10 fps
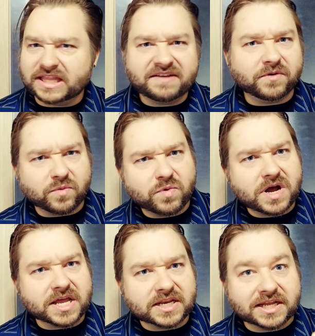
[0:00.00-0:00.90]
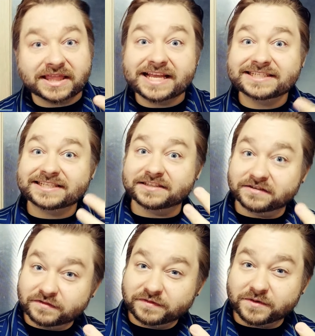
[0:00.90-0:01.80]
level one
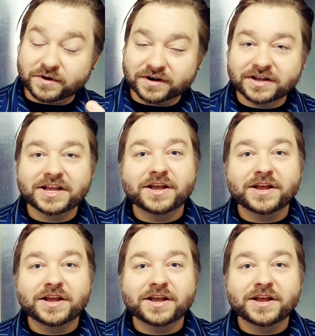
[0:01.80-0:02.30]
lesson for,